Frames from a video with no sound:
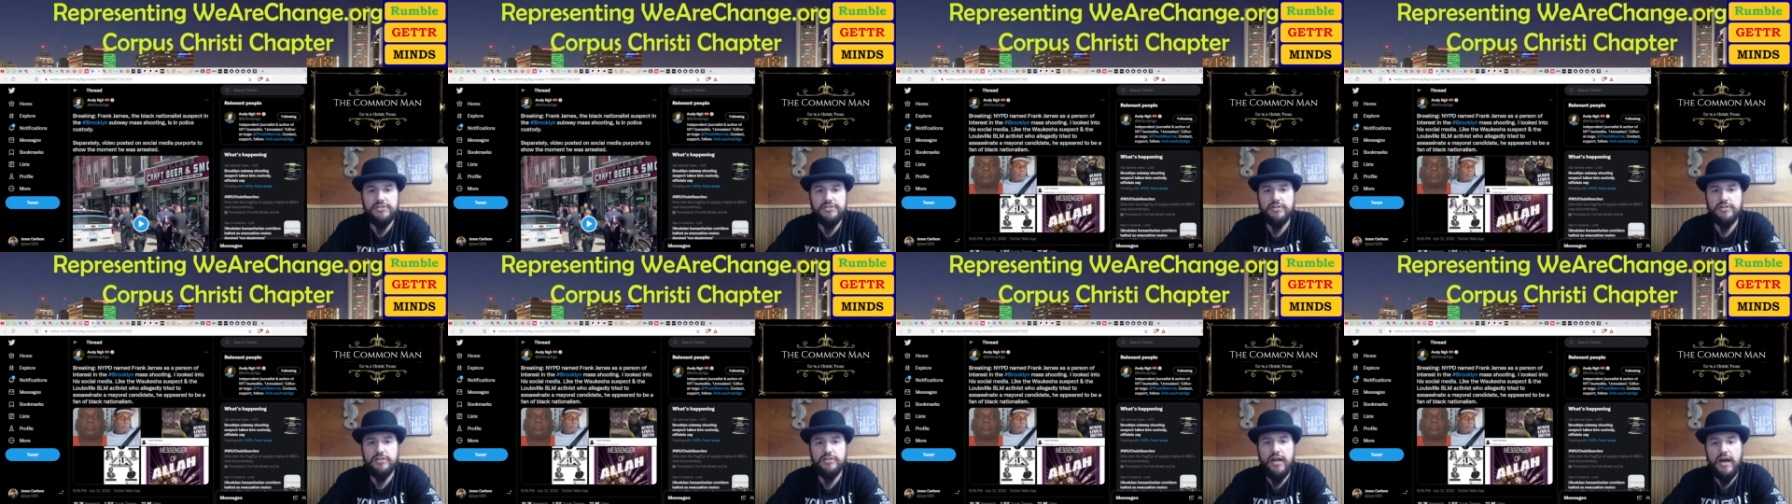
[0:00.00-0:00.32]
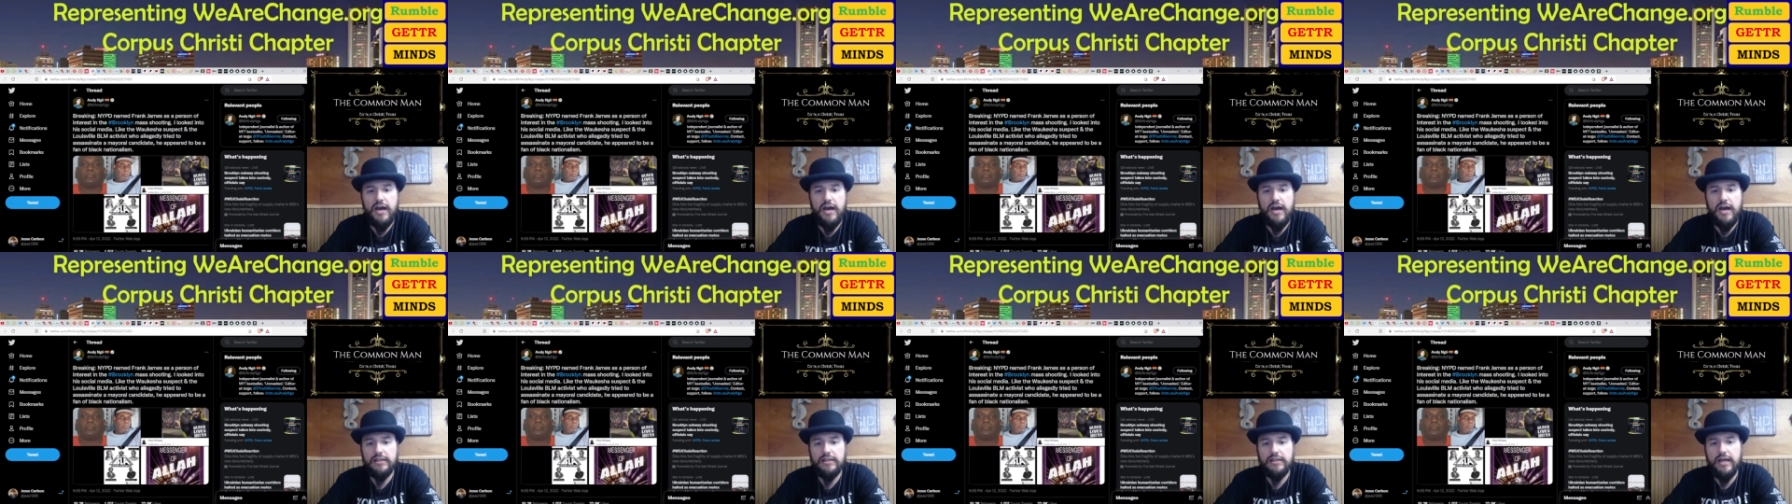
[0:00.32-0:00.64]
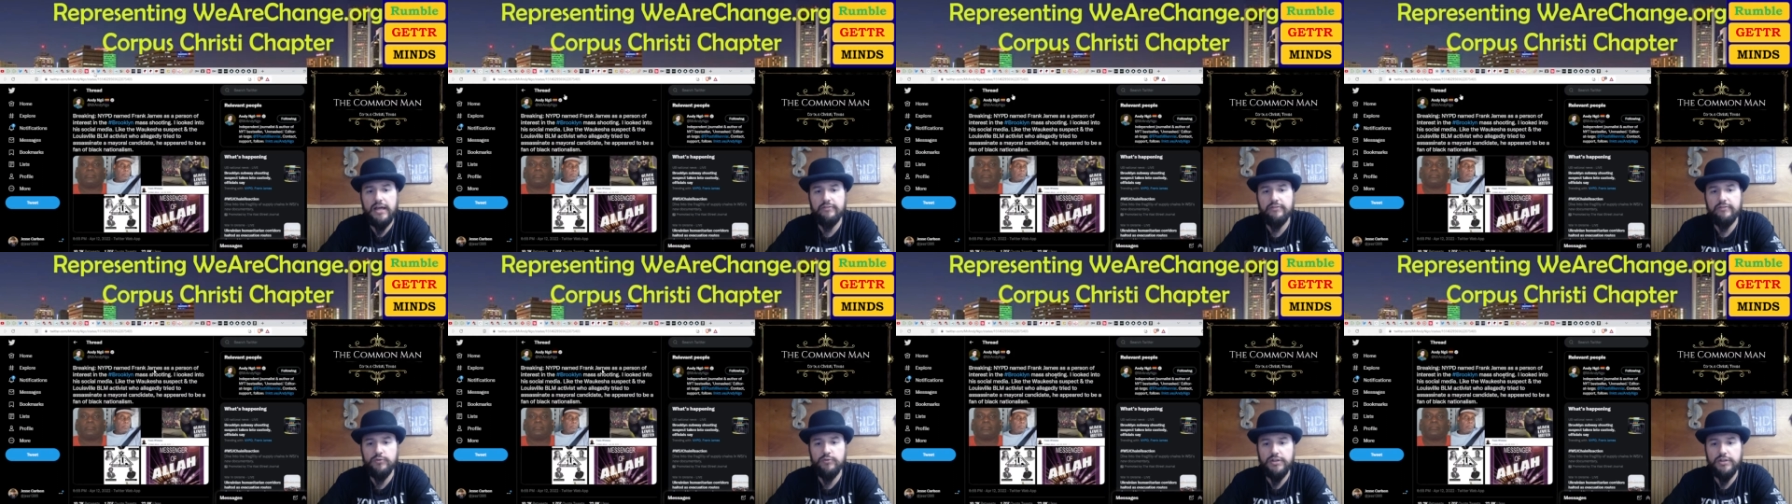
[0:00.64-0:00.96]
he's got a
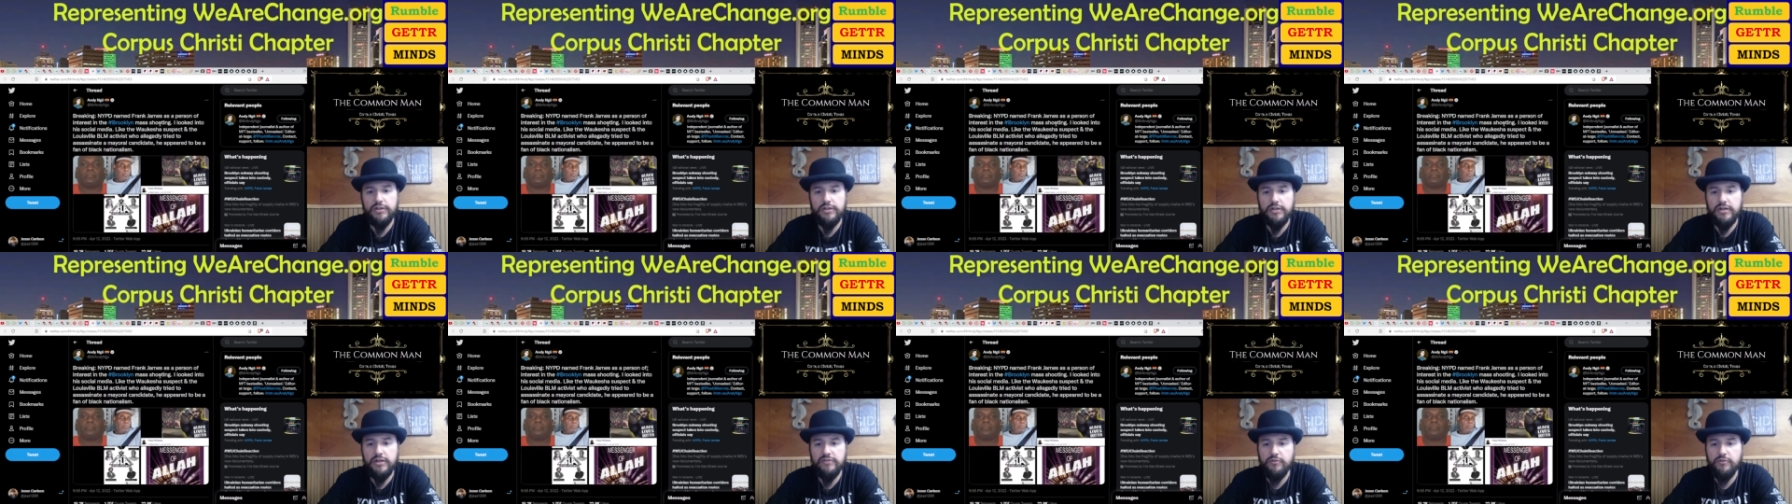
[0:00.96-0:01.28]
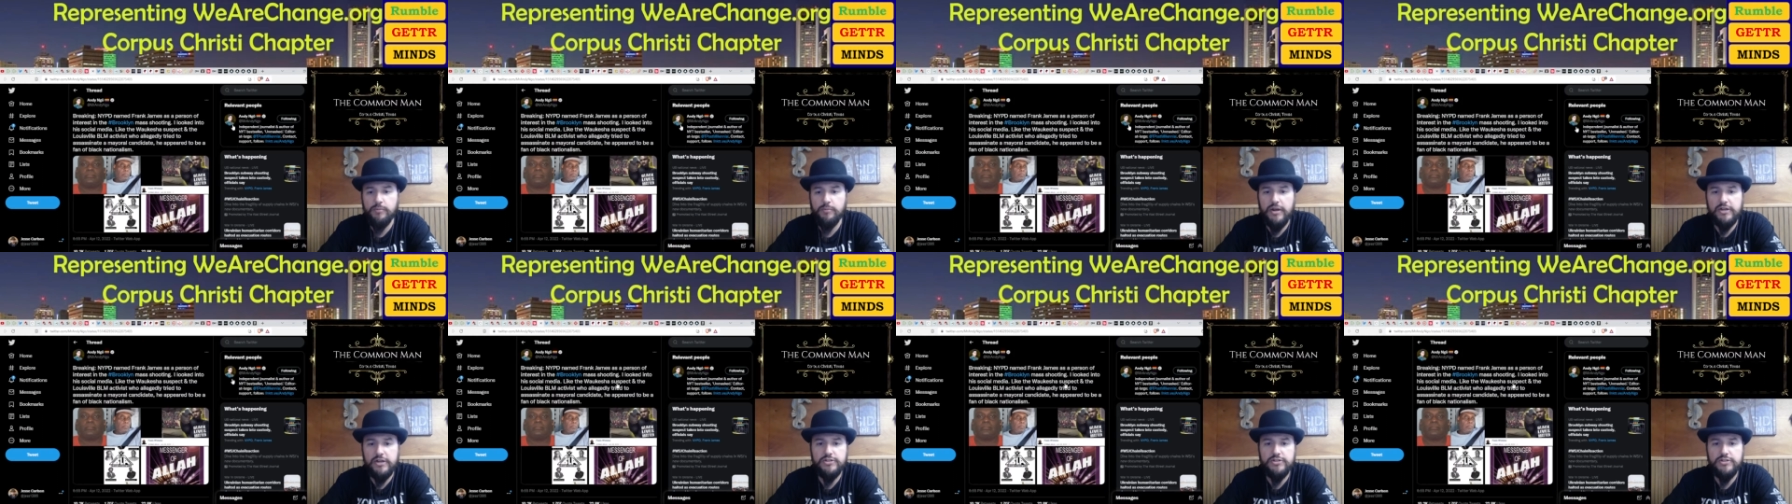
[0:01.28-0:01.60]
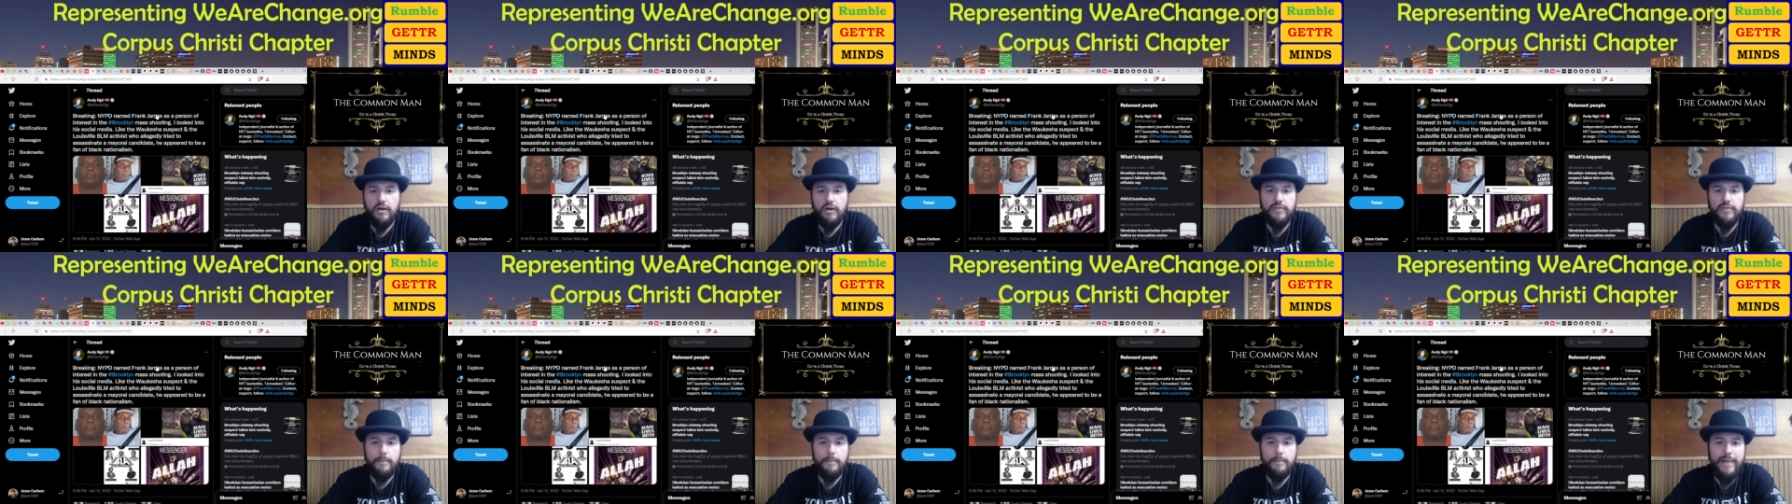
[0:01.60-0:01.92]
lot of really good information
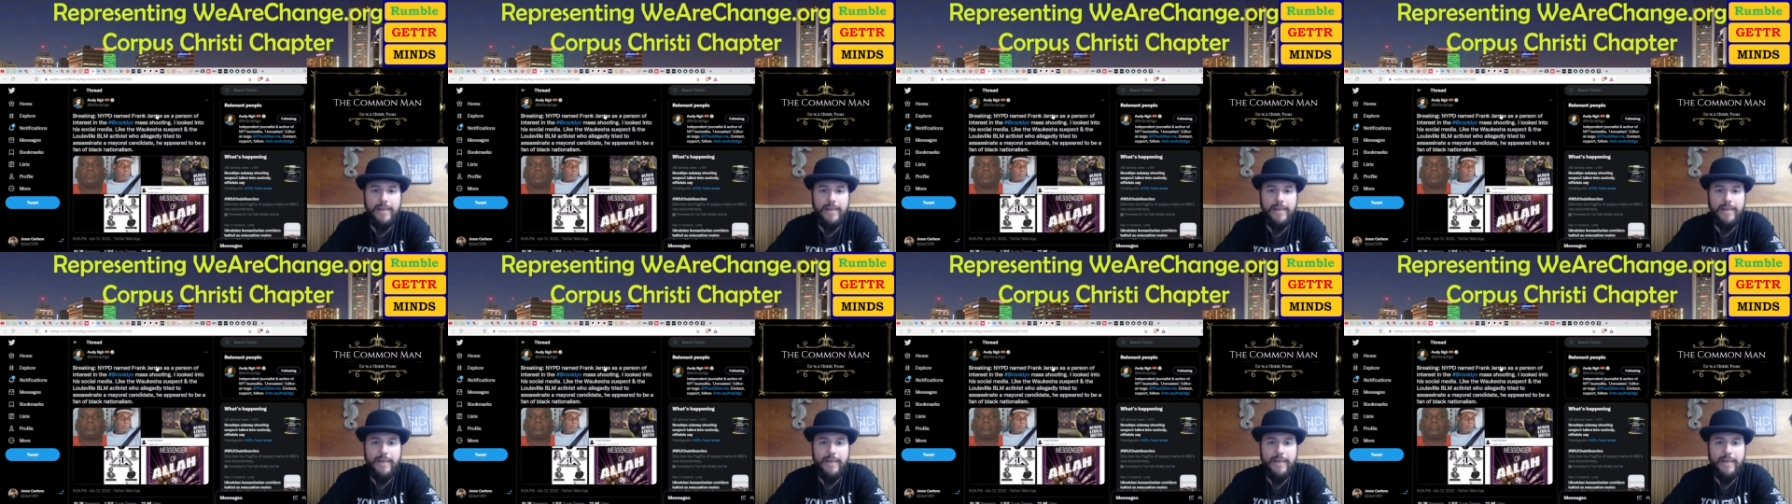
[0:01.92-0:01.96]
on the